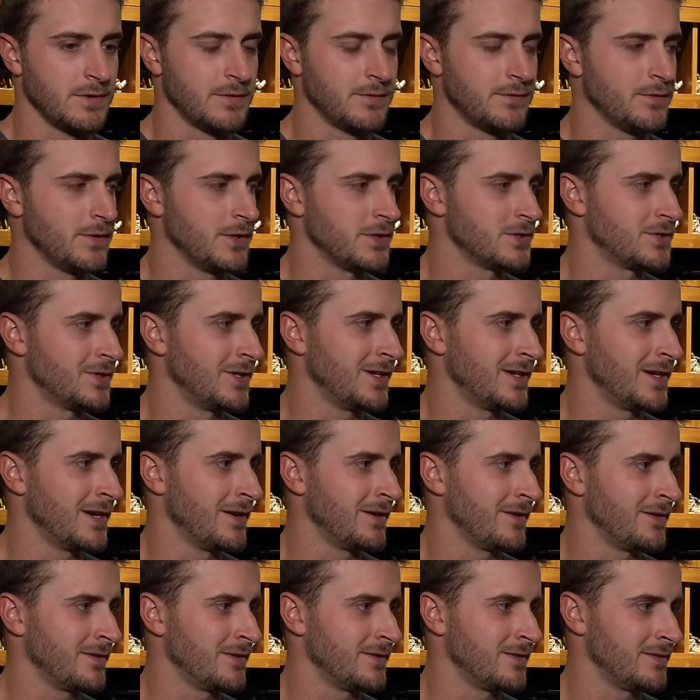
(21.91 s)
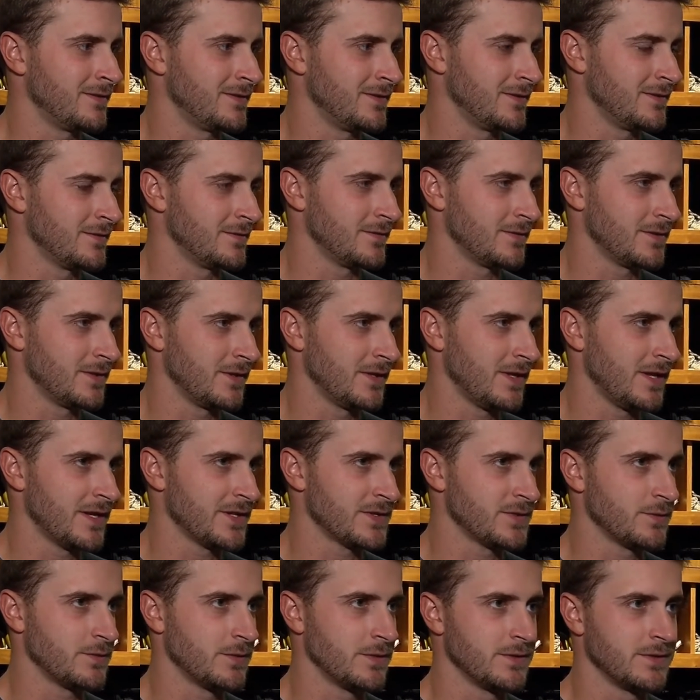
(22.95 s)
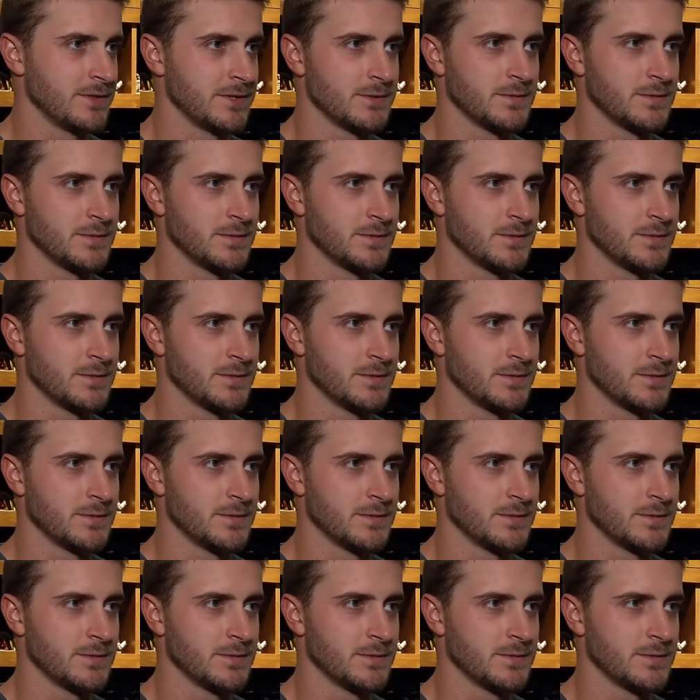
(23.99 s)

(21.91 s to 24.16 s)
frustrating outing than you know the last one,